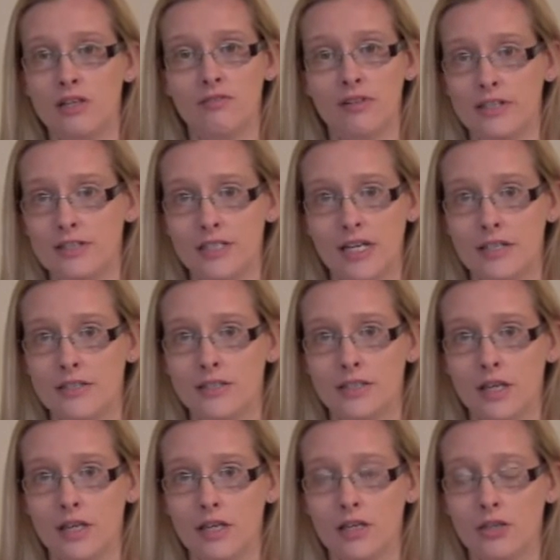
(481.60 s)

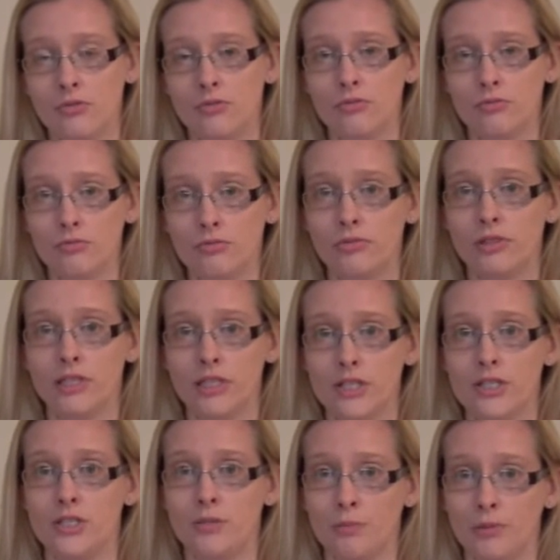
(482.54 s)
fantastic. You really
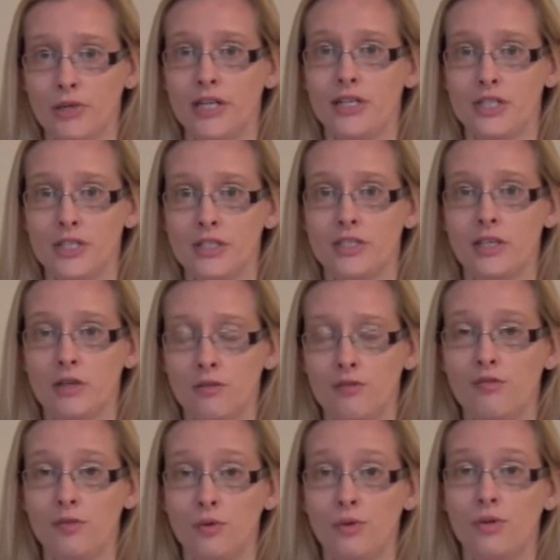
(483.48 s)
should praise yourself
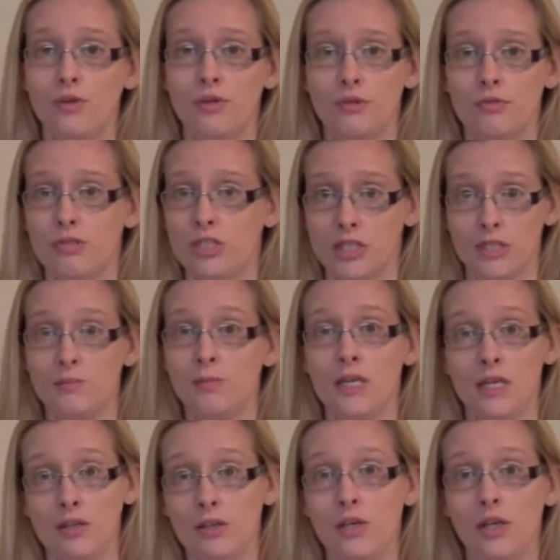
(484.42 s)
for just
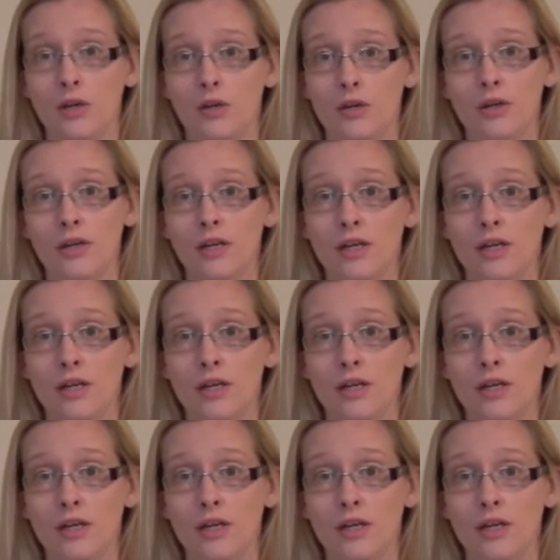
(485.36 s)
being you,